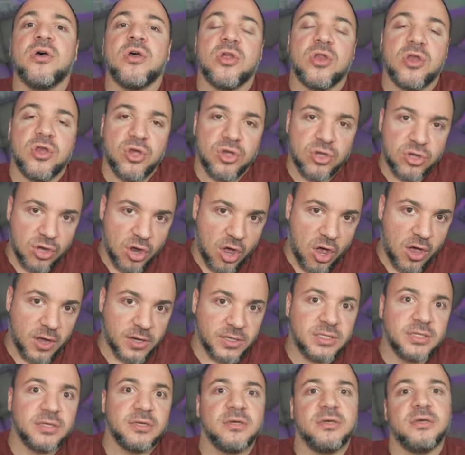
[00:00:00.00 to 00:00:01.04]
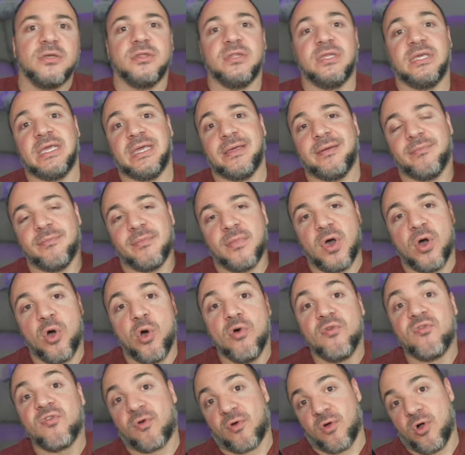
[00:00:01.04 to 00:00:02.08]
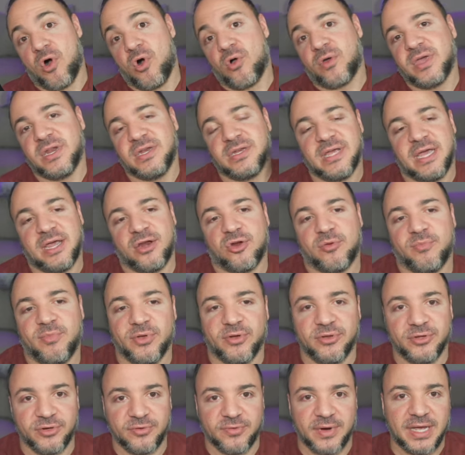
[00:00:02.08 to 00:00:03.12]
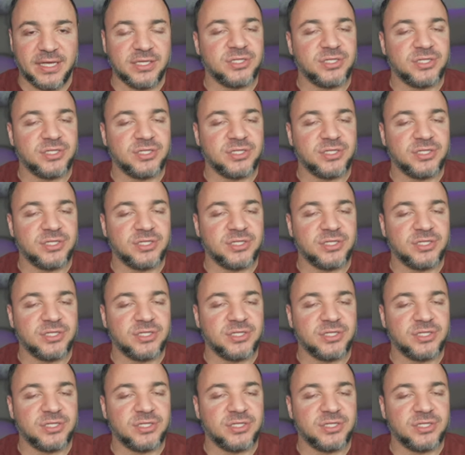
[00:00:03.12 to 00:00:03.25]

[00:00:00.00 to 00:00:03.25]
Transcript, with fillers: not the overall container builder, right?